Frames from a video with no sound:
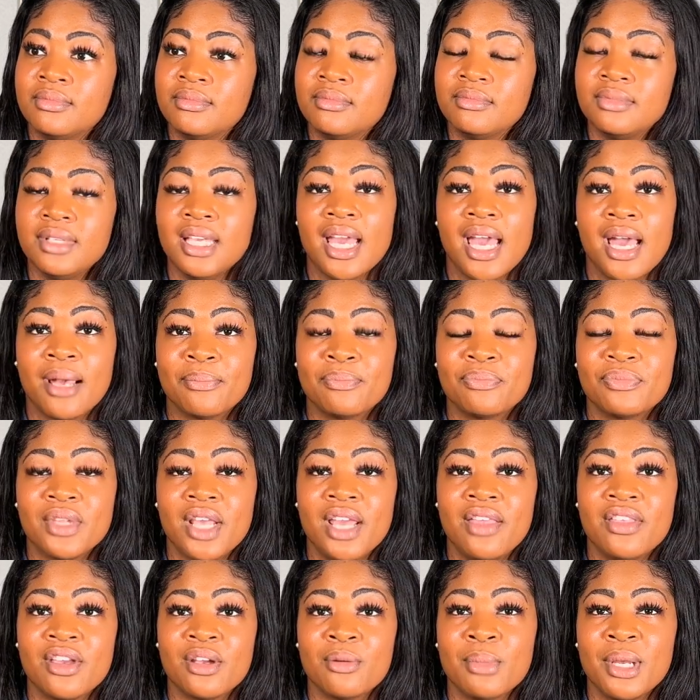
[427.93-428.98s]
Yeah,
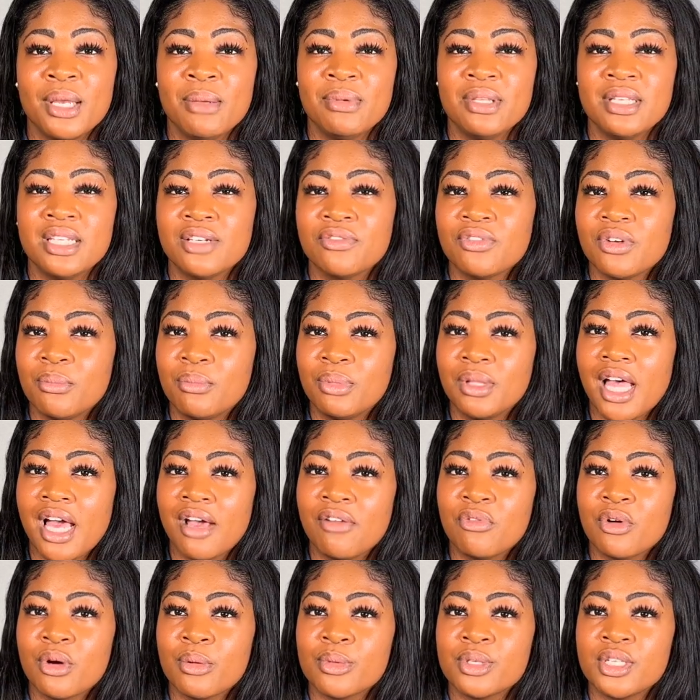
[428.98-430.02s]
and there may be different
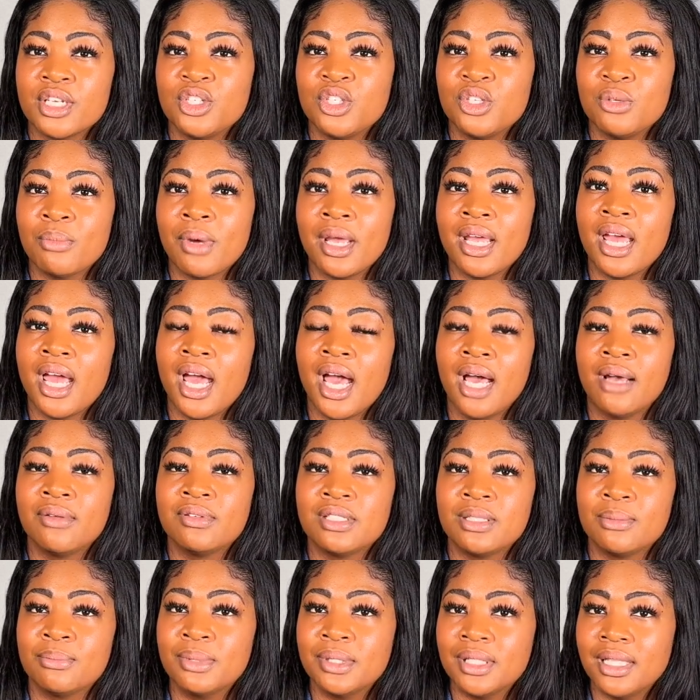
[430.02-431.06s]
platforms that you might have
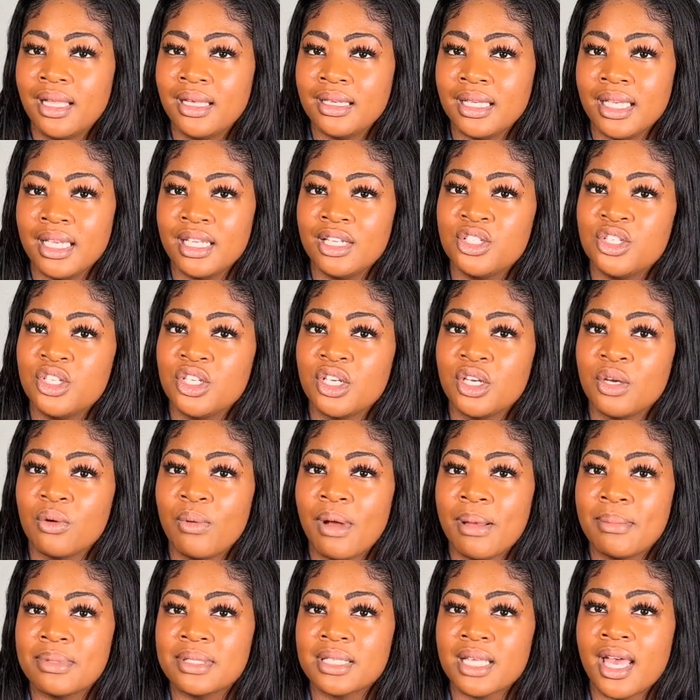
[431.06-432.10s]
to plug into your
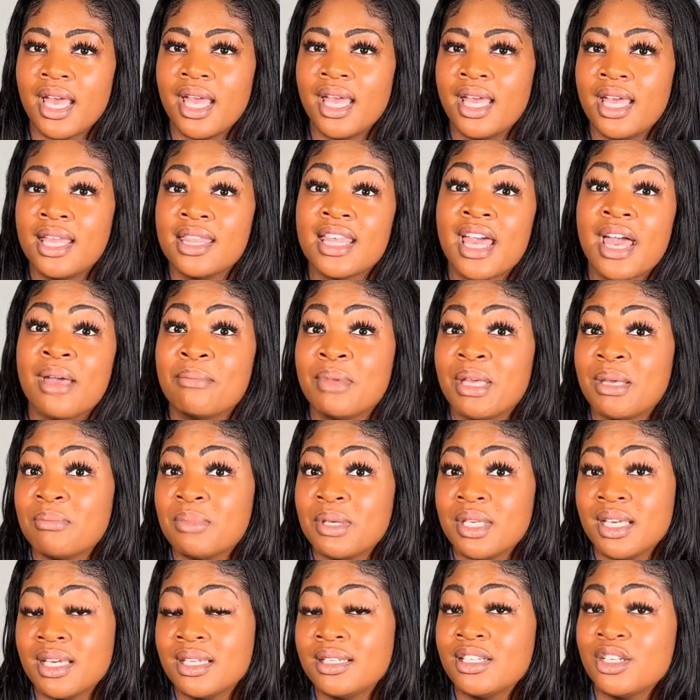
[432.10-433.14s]
website, and that may
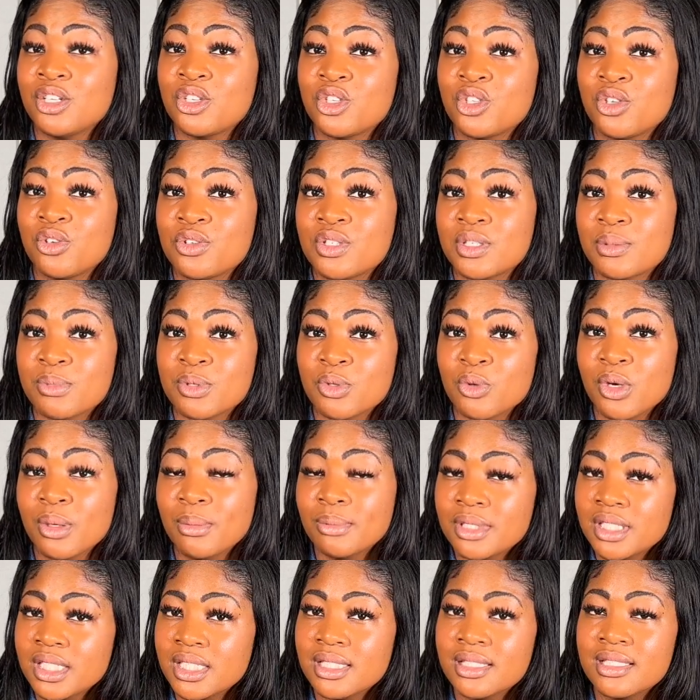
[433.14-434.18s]
be additional
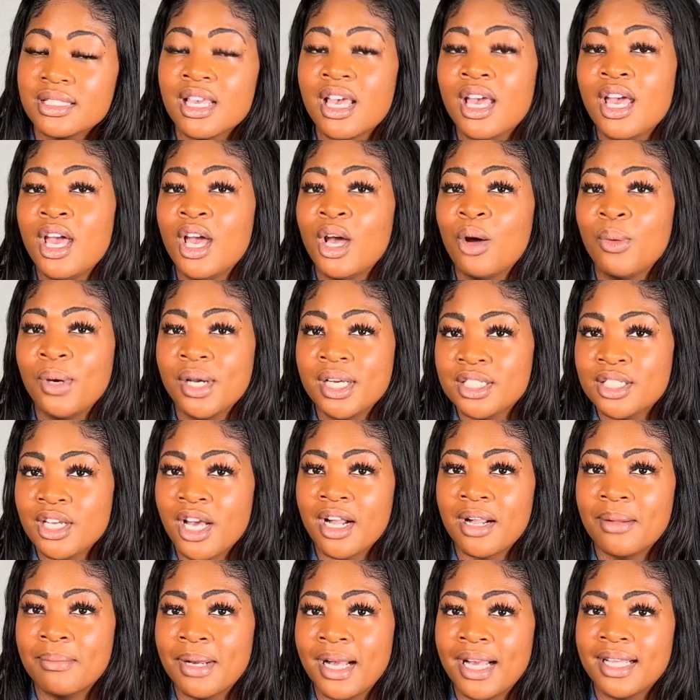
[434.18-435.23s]
subscriptions. We could talk
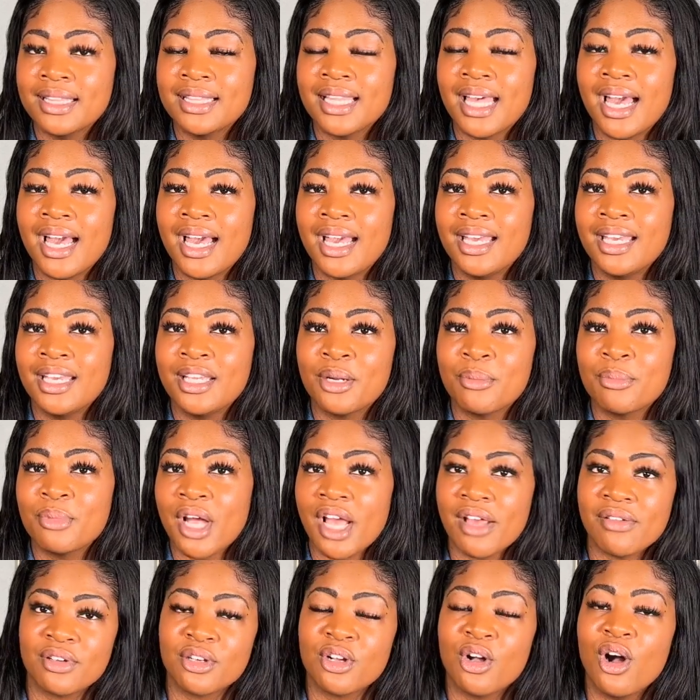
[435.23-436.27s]
about that in a
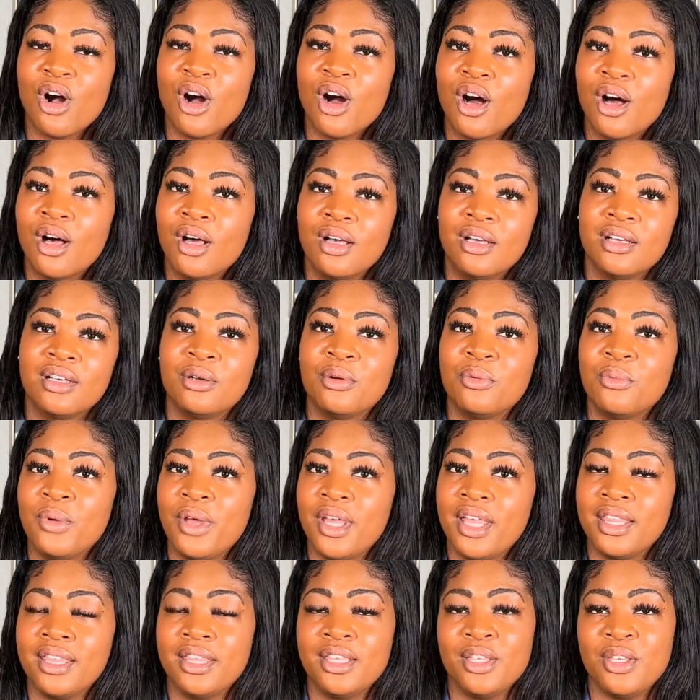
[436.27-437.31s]
private call
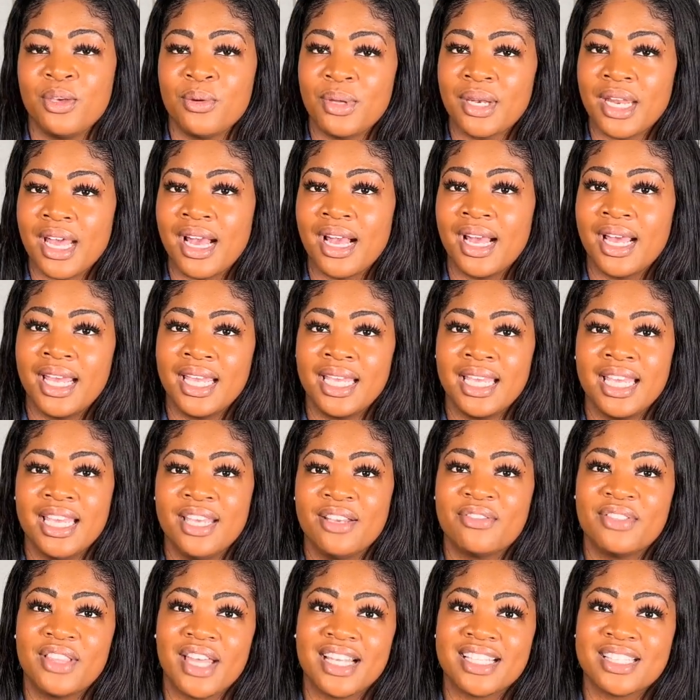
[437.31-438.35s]
with you and I
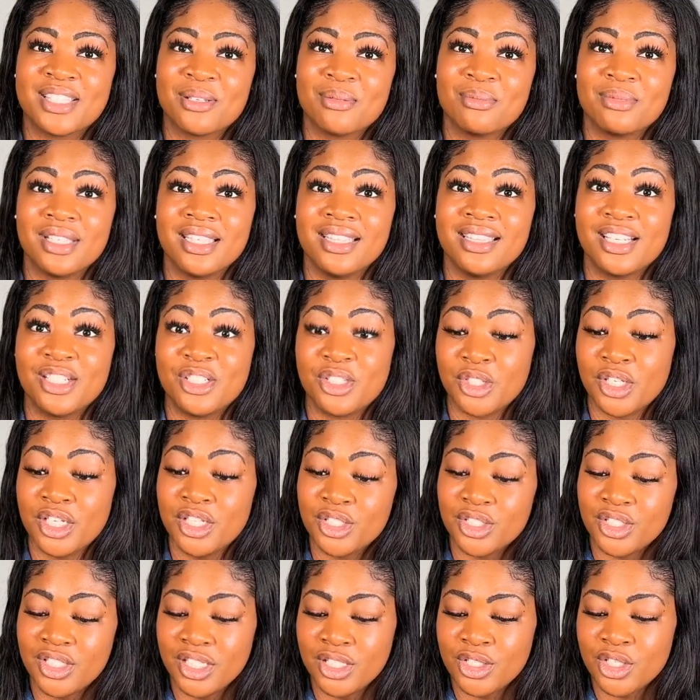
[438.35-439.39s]
if that's something that you're
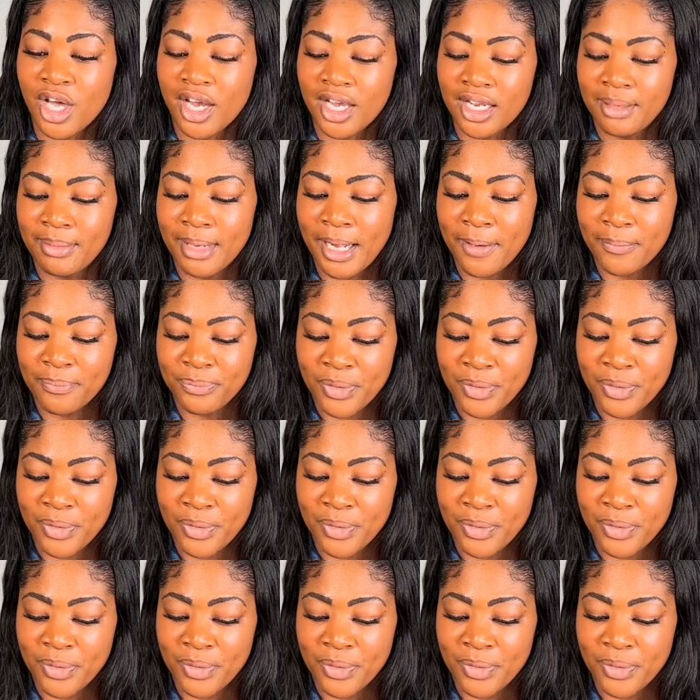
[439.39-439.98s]
interested in talking about.